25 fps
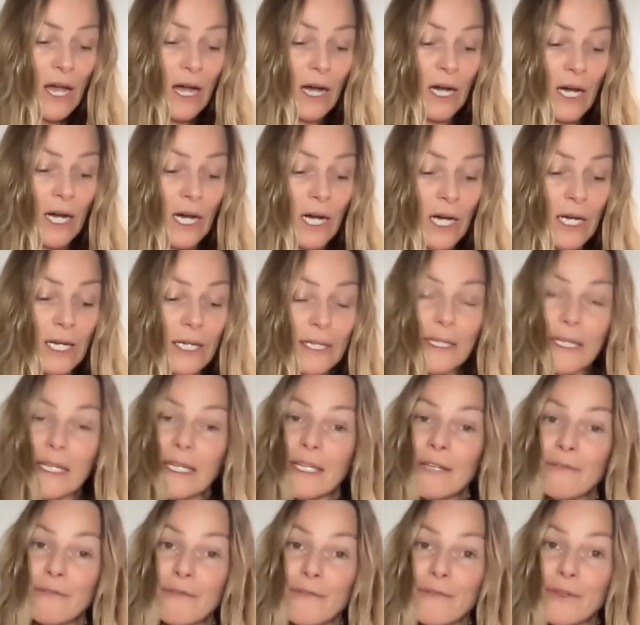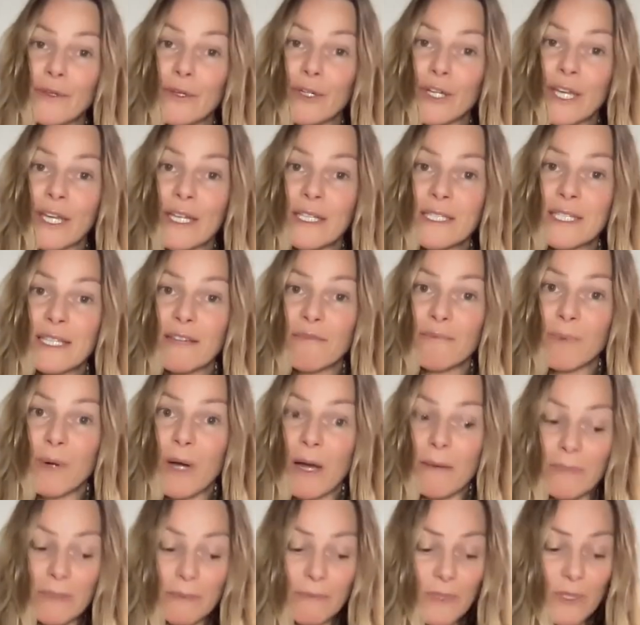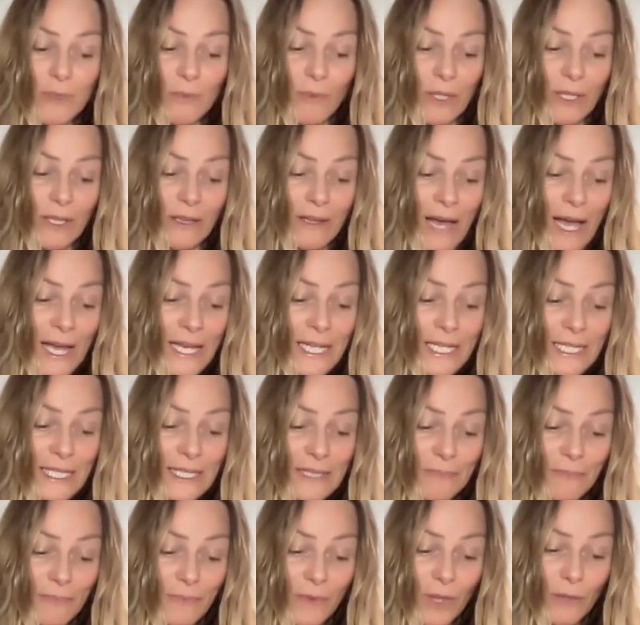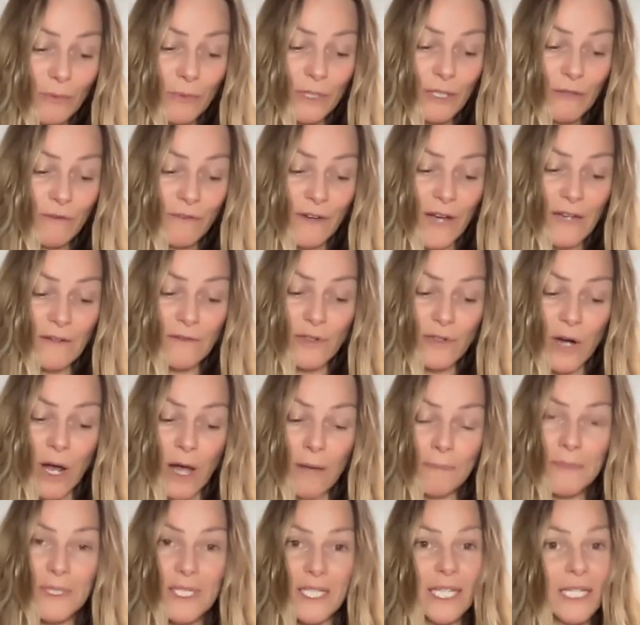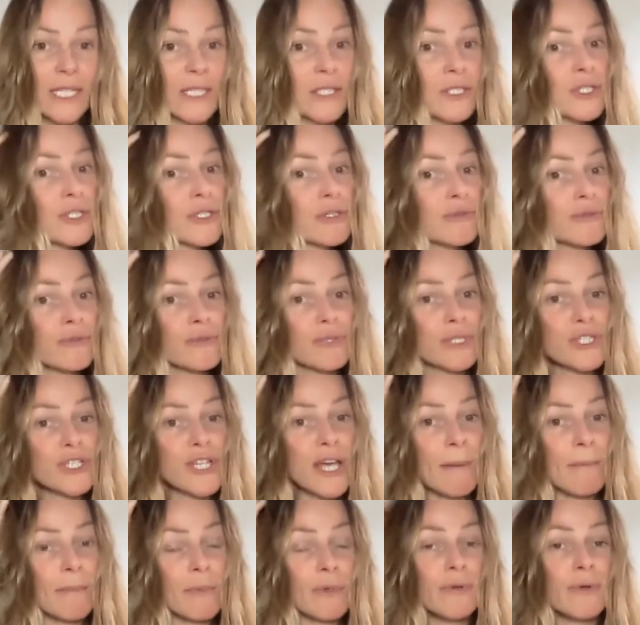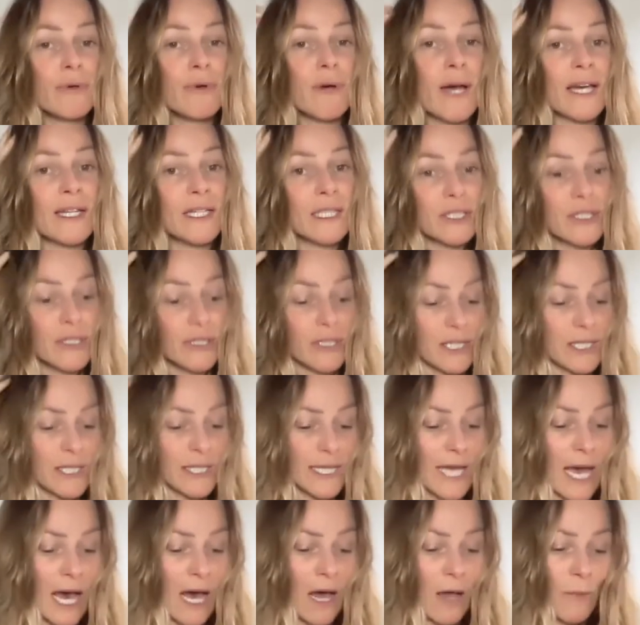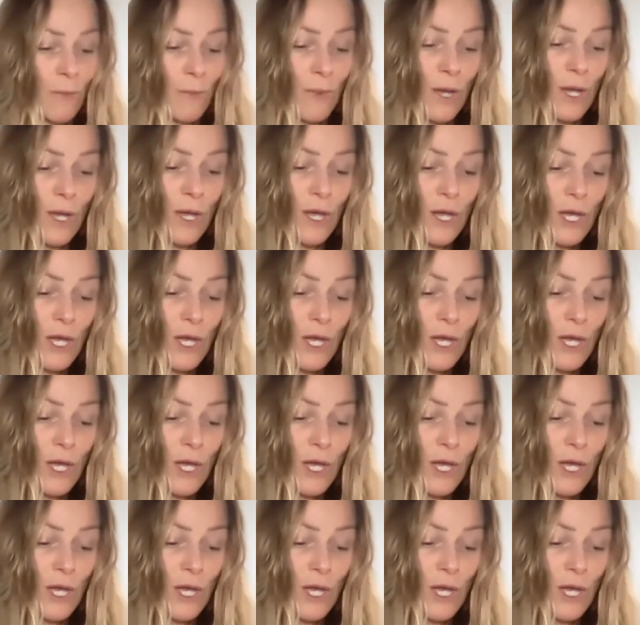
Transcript: If your kids have problems with lice, 3 to 5 drops into the shampoo and into the scalp.